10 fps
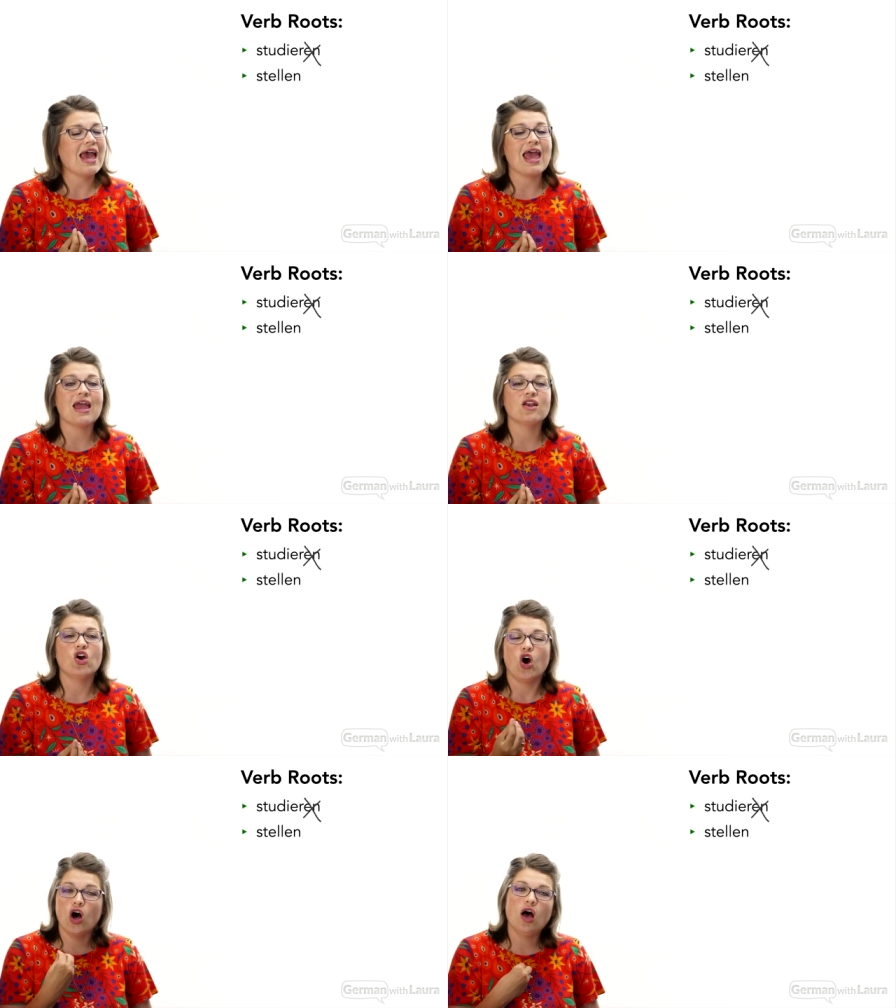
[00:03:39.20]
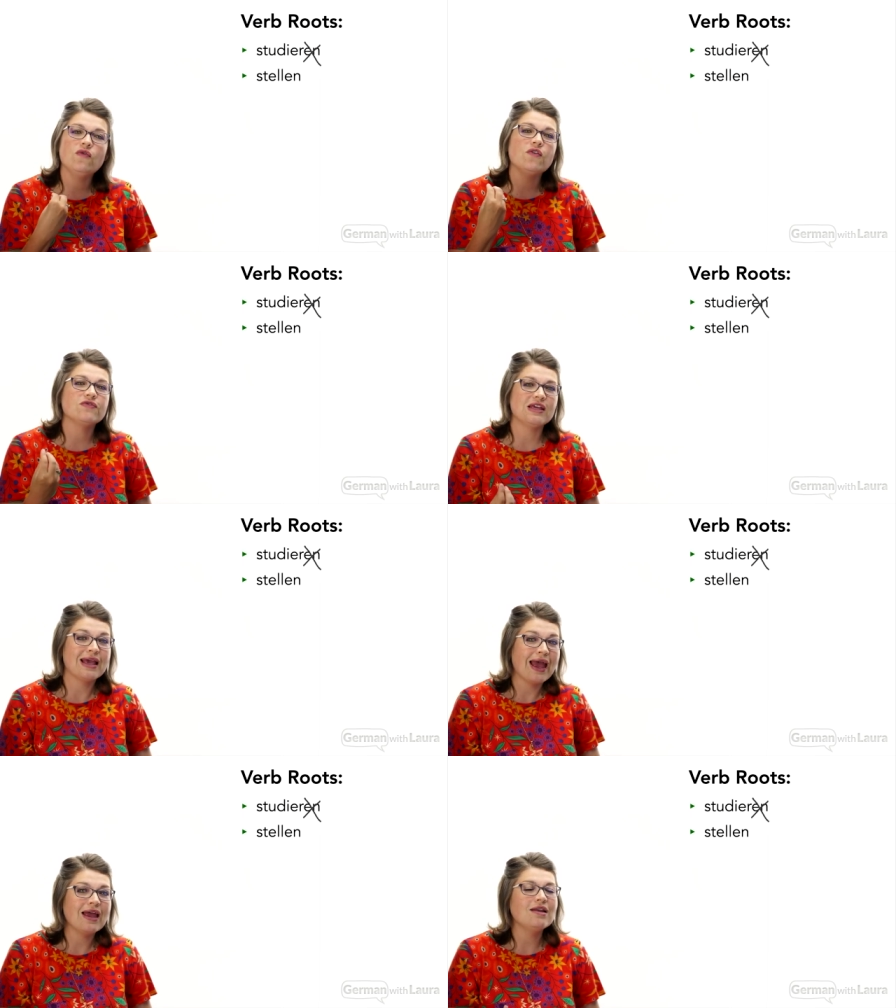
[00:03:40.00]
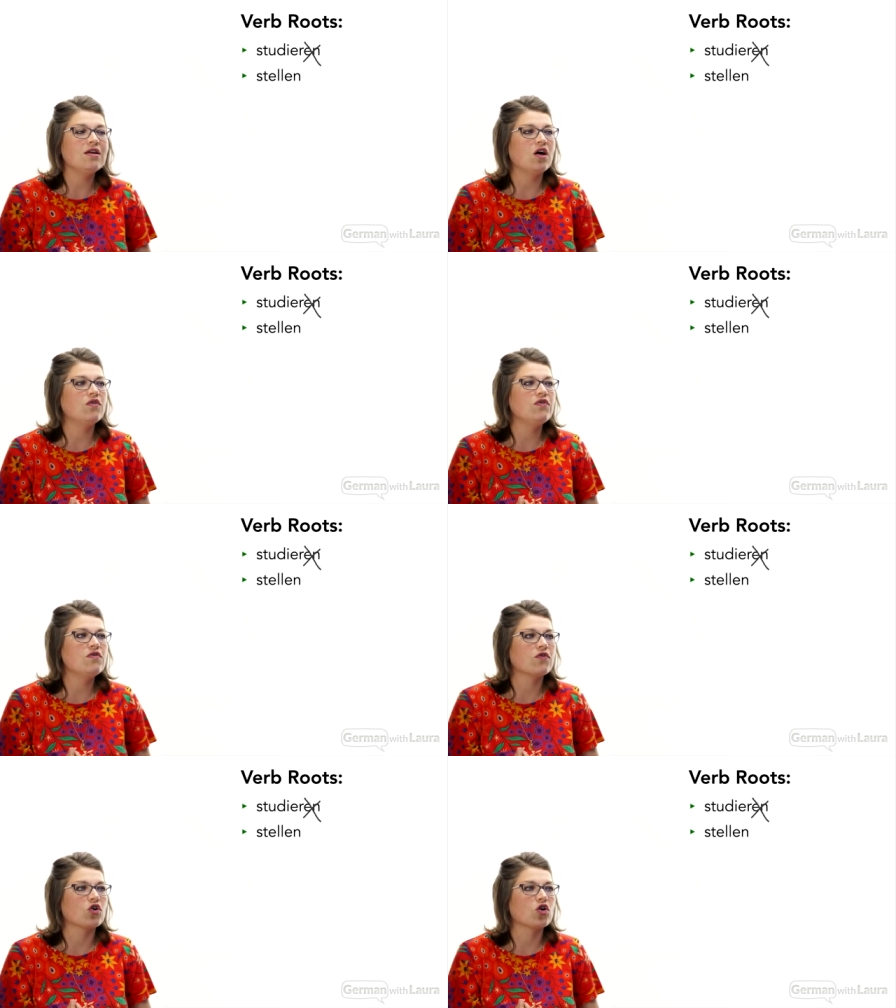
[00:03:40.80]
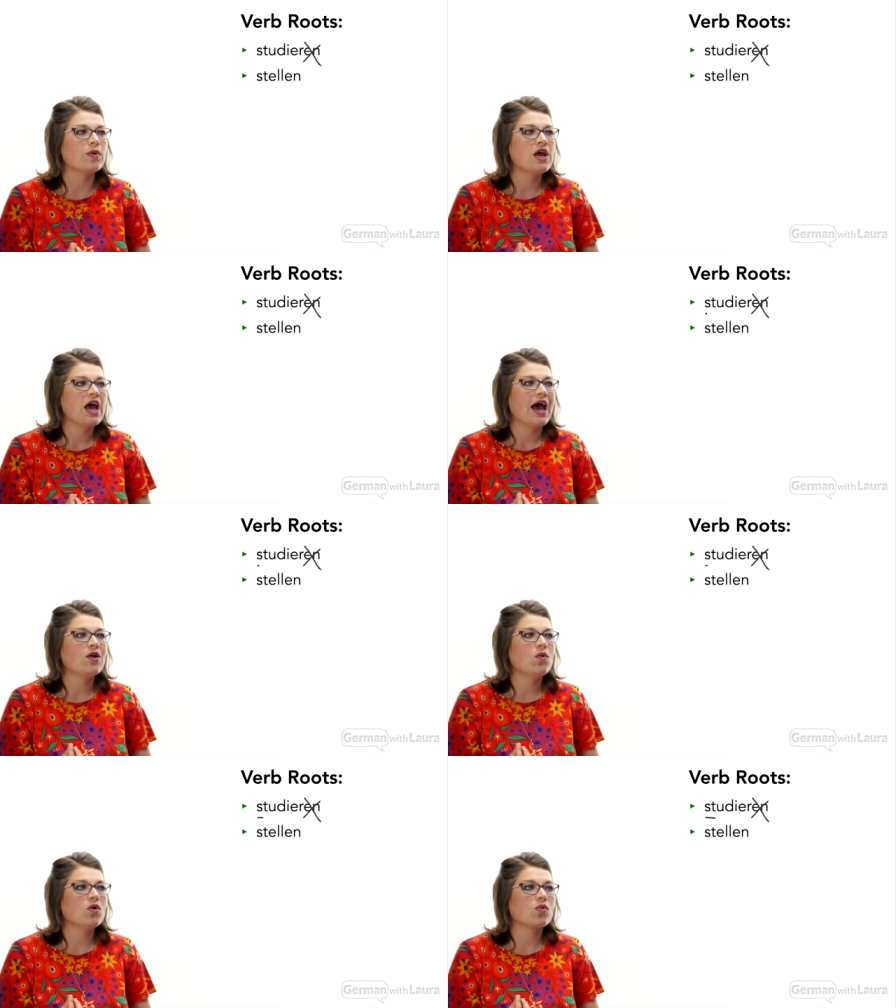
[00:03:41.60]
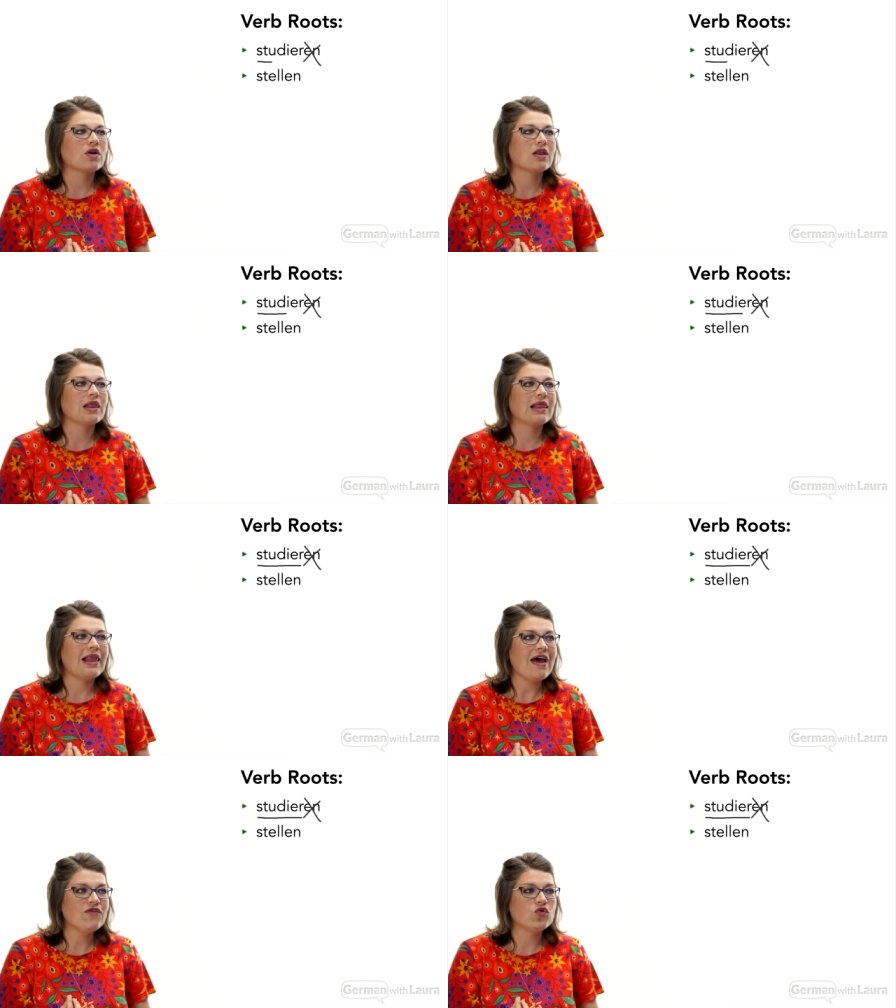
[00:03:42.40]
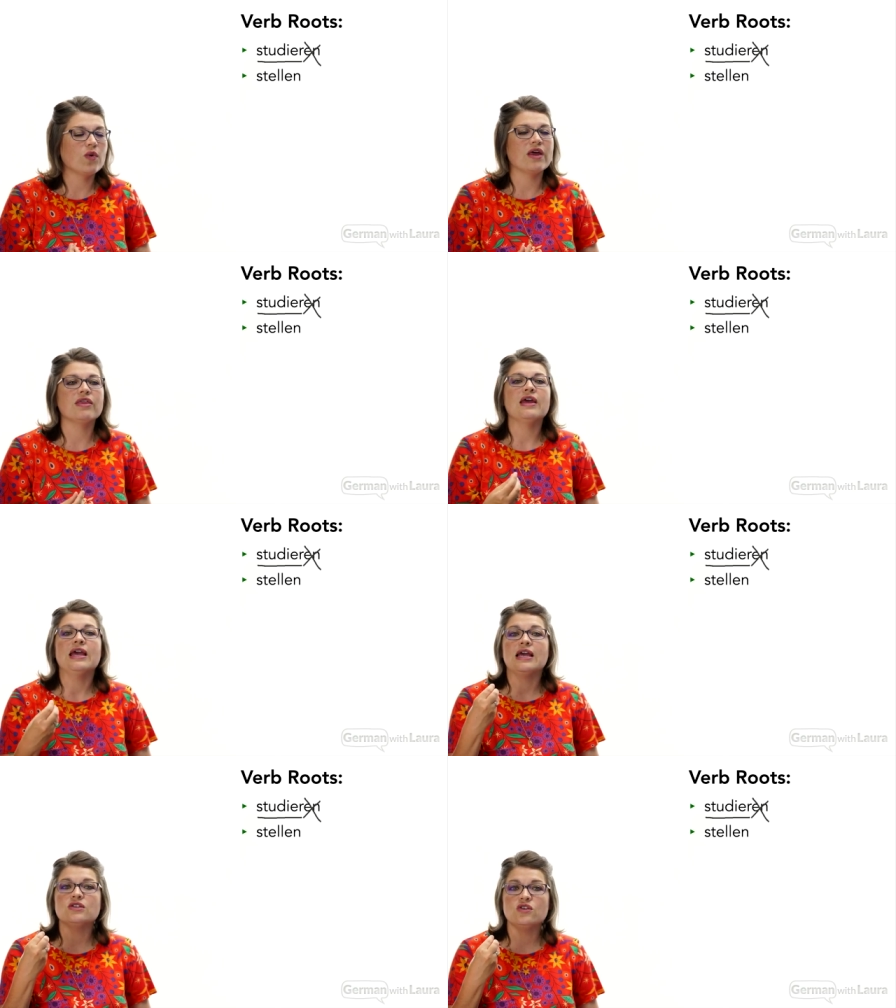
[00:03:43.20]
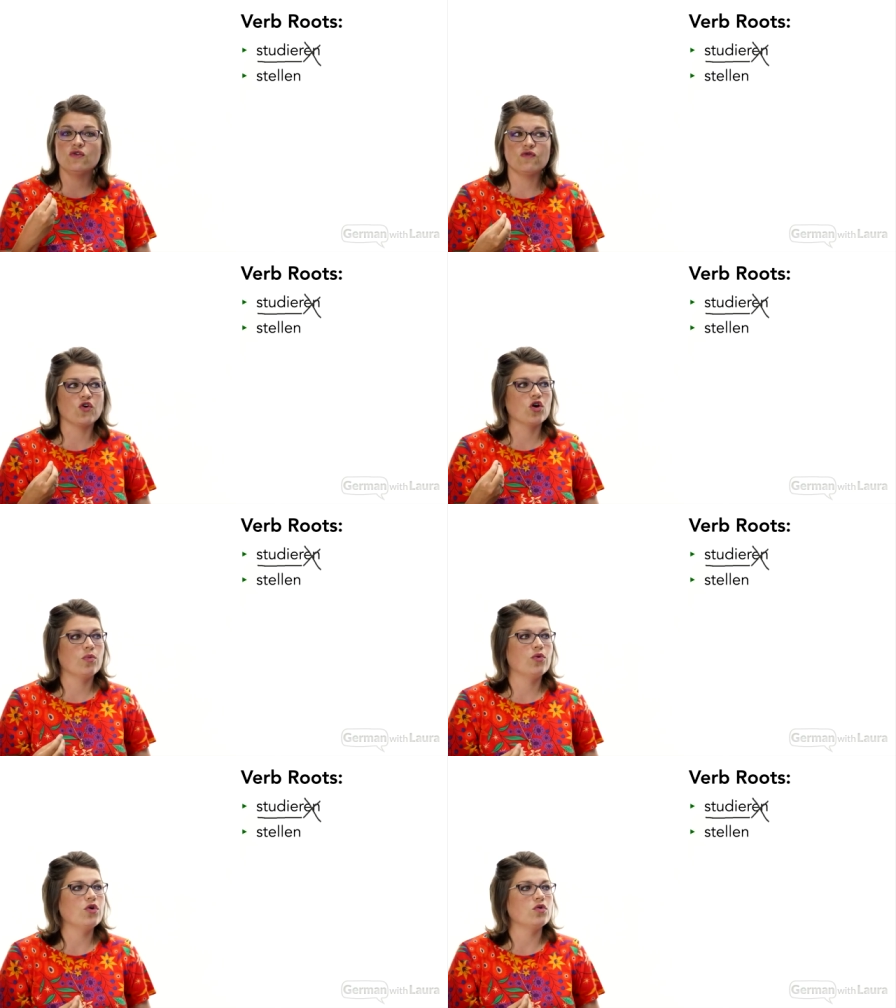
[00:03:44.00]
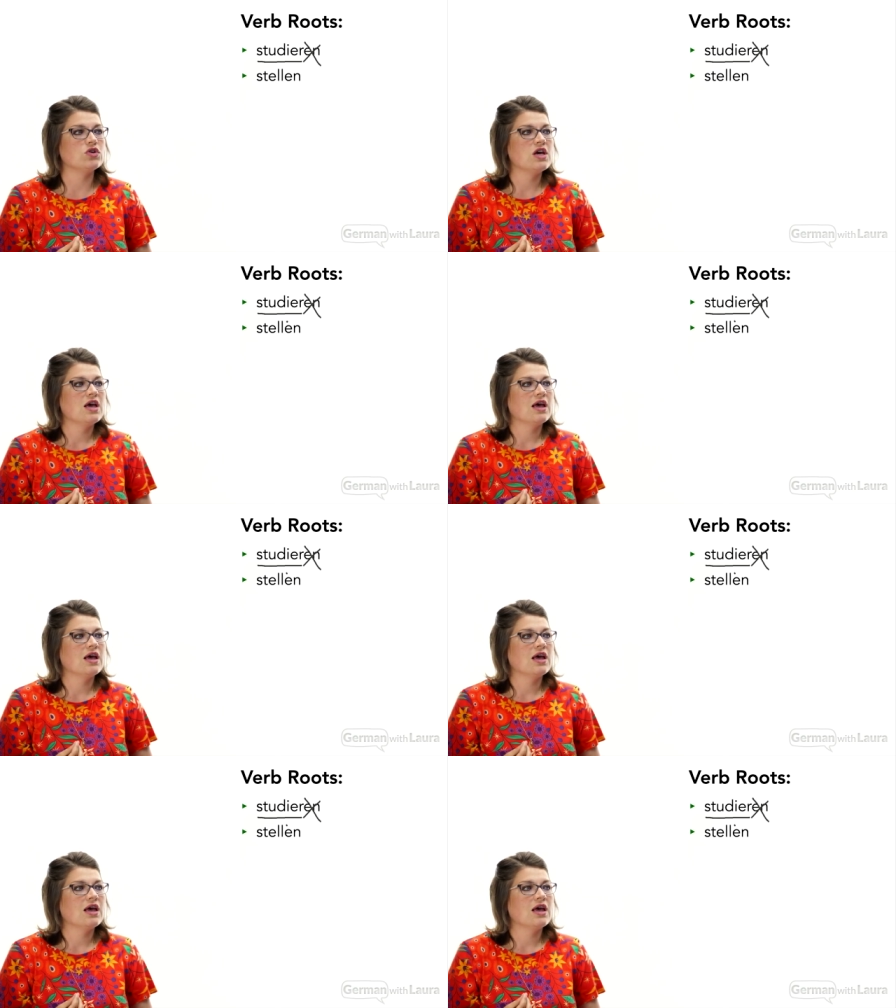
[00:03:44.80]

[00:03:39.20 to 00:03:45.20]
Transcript: en off of the end of the verb, and what we're left with is the verb root.